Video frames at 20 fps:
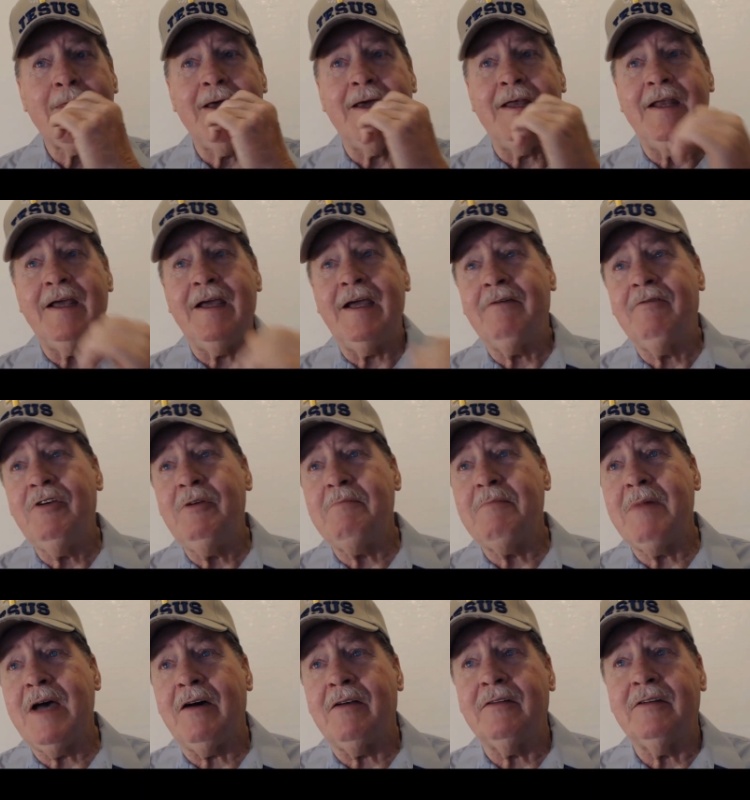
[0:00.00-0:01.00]
and every
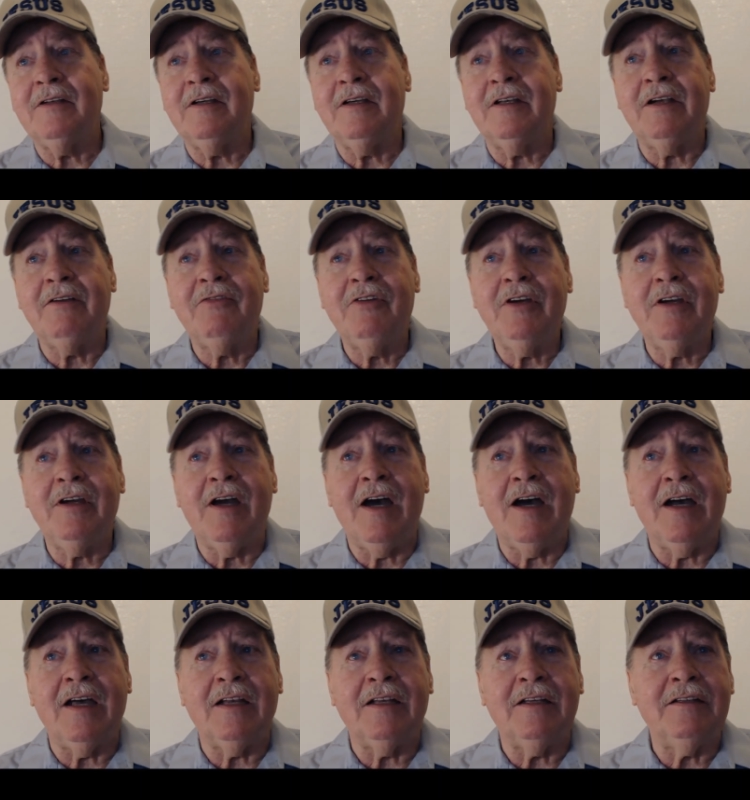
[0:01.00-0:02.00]
mountain and every
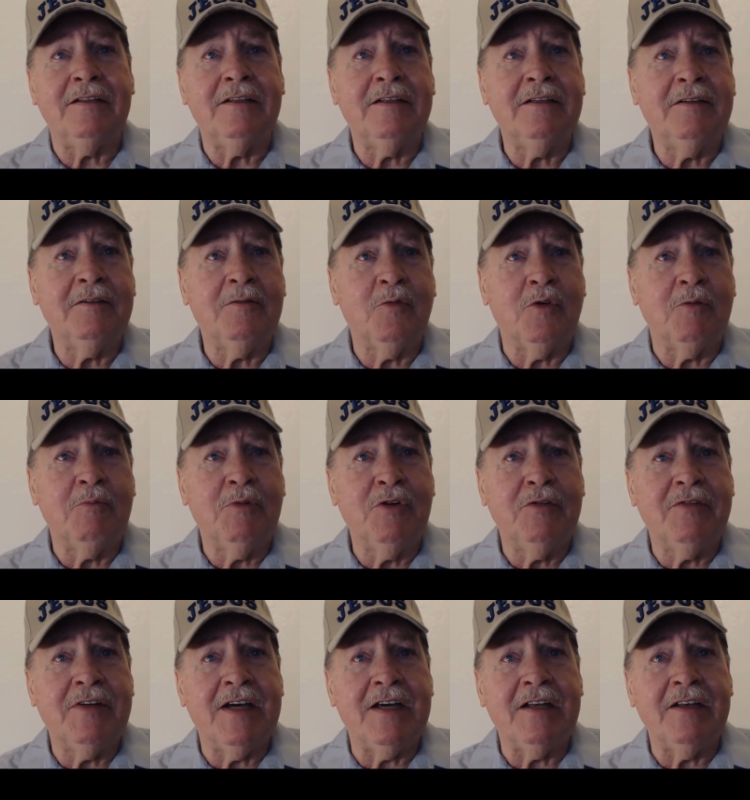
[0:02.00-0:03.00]
island were
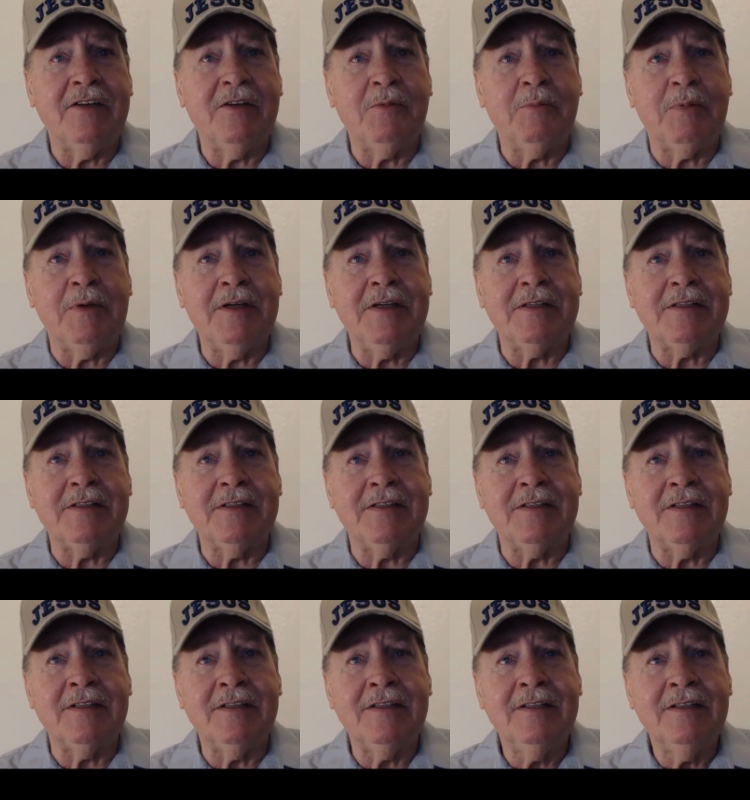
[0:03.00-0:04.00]
moved out of their
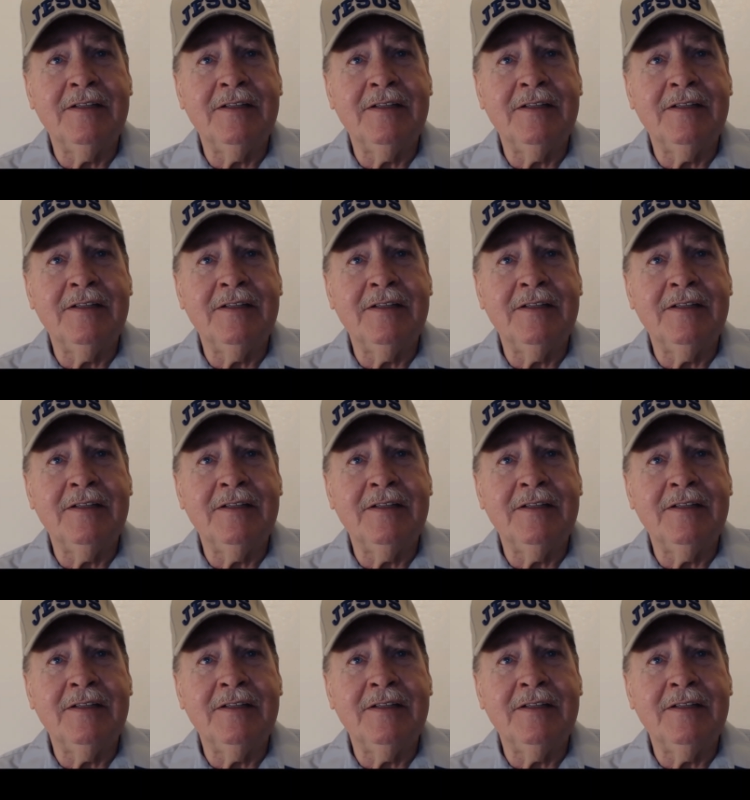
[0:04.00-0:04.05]
places.